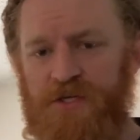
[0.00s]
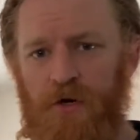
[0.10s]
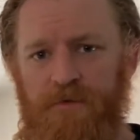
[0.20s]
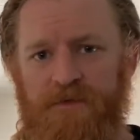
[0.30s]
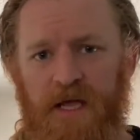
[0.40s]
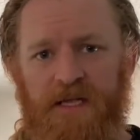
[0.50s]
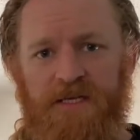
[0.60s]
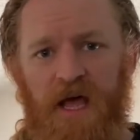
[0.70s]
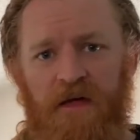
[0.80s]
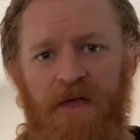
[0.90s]

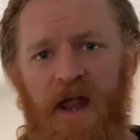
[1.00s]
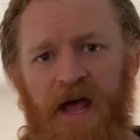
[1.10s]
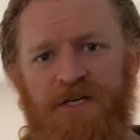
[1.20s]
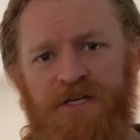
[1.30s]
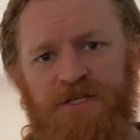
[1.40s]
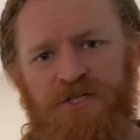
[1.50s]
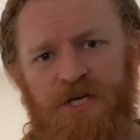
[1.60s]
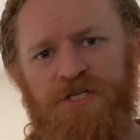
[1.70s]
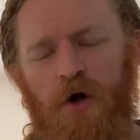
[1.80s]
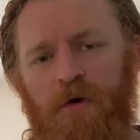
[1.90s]
circumstance, that action is
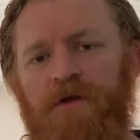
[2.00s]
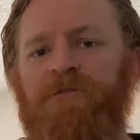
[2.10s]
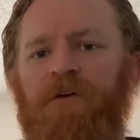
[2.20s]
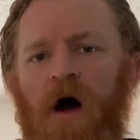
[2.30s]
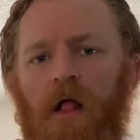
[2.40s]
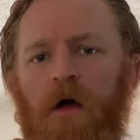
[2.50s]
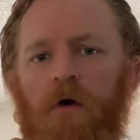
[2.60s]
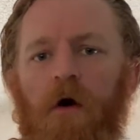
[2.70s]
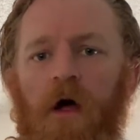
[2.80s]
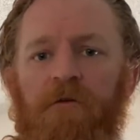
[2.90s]
just going to
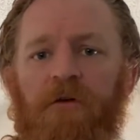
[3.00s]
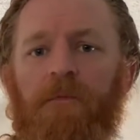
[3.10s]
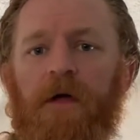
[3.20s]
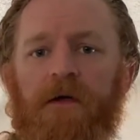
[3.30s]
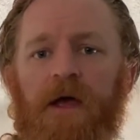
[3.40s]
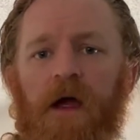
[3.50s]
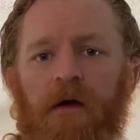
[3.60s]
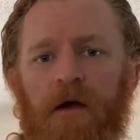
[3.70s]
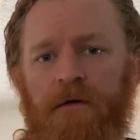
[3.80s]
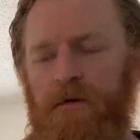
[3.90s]
follow from their
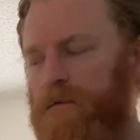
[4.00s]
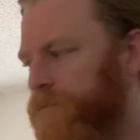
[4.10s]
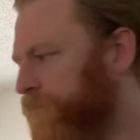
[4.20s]
character.